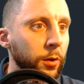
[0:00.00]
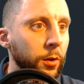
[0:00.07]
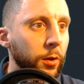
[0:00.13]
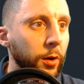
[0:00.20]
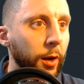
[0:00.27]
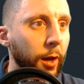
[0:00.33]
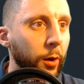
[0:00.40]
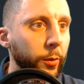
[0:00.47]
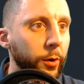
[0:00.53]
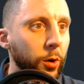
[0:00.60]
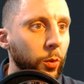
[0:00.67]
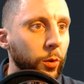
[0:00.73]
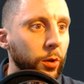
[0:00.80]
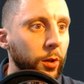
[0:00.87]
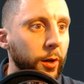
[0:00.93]
Now we know
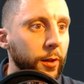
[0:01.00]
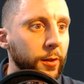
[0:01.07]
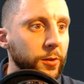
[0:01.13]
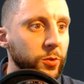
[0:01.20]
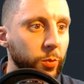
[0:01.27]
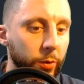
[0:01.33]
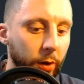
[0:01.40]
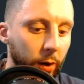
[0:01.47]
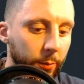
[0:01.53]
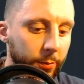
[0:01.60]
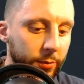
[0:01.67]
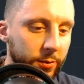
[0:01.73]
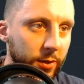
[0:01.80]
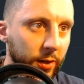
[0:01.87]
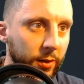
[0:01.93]
where to line this one up.
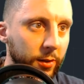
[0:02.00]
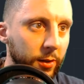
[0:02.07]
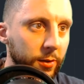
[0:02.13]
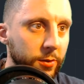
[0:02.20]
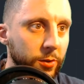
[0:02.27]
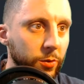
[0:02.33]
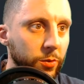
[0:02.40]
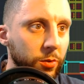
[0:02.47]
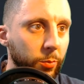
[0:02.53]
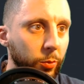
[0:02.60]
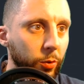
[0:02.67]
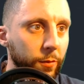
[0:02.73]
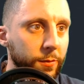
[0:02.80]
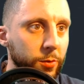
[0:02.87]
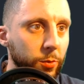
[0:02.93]
Take this, use the
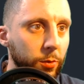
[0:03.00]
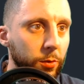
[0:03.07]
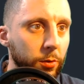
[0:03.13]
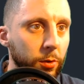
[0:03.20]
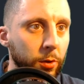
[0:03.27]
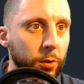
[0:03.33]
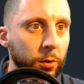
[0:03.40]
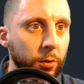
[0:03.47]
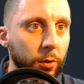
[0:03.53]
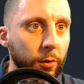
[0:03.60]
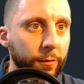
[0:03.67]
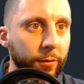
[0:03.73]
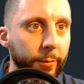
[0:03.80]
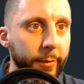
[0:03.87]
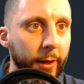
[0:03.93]
move tool, go
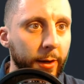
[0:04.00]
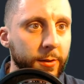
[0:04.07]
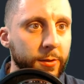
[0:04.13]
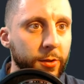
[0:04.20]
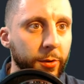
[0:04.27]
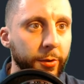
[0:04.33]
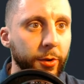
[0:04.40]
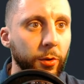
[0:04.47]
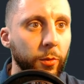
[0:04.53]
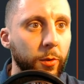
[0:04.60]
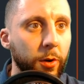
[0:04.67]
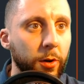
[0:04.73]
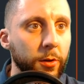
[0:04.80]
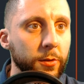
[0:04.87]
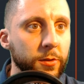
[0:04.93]
from the exterior
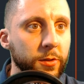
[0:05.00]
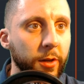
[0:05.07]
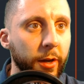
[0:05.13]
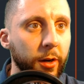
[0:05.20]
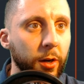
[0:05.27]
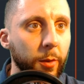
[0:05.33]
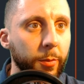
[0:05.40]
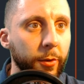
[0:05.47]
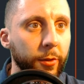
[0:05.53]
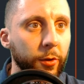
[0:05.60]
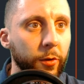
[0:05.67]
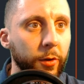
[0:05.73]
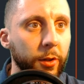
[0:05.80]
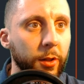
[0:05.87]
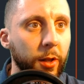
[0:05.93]
wall, slide it up on the
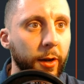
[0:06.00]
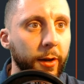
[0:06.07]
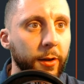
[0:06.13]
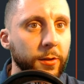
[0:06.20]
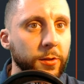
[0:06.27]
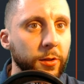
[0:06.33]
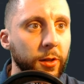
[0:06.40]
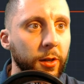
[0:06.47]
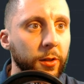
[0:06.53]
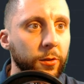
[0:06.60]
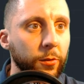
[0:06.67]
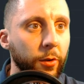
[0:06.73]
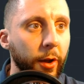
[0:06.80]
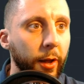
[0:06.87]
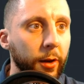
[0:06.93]
green line until you hit the
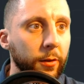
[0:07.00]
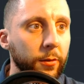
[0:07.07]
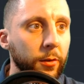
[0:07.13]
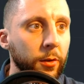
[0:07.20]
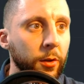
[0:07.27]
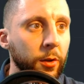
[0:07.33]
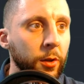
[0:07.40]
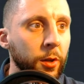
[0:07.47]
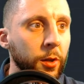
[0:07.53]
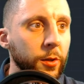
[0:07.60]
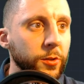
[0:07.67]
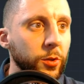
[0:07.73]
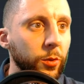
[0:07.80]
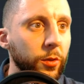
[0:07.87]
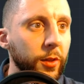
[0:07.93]
red.
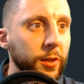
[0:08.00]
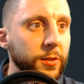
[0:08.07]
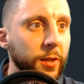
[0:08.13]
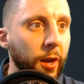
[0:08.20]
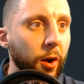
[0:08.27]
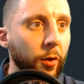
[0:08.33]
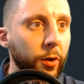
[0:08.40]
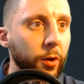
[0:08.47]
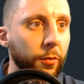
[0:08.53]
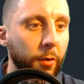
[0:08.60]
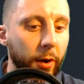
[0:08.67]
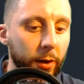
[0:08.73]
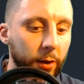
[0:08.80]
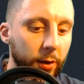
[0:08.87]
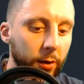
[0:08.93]
So this area
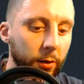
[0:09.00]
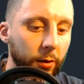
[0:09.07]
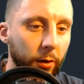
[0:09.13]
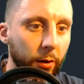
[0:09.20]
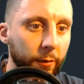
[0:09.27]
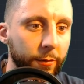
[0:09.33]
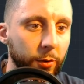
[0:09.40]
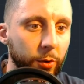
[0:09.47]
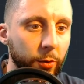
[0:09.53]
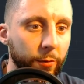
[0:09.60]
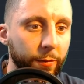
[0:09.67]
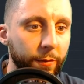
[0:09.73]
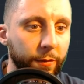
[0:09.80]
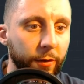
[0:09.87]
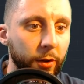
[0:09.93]
right here, if you do
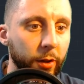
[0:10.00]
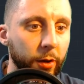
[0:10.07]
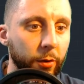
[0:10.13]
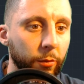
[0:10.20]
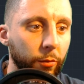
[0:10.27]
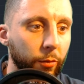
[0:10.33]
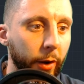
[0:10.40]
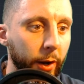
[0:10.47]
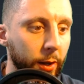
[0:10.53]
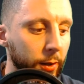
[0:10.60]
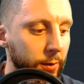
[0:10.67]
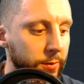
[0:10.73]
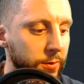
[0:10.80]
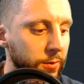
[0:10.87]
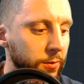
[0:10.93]
fillet
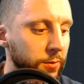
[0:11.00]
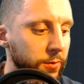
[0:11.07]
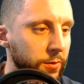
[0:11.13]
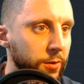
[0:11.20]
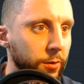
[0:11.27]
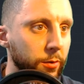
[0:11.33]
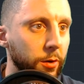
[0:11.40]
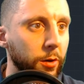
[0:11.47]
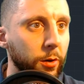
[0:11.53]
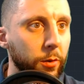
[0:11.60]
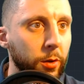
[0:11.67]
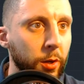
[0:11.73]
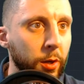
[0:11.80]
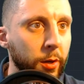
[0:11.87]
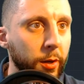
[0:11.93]
radius 0,
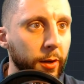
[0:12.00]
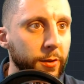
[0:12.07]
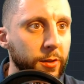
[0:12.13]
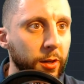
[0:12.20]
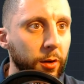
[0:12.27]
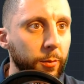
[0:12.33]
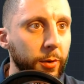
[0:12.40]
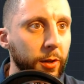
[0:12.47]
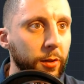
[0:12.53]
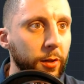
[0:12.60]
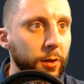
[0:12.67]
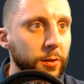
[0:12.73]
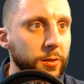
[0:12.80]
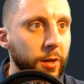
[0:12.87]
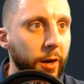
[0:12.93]
is going to be the
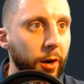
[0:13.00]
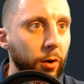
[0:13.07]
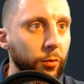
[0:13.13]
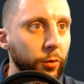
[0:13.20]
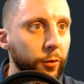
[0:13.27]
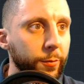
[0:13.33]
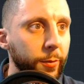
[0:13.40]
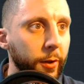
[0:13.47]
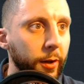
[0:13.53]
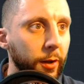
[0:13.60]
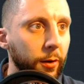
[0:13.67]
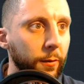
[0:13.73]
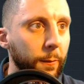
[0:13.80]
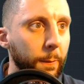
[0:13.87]
entire roof plan.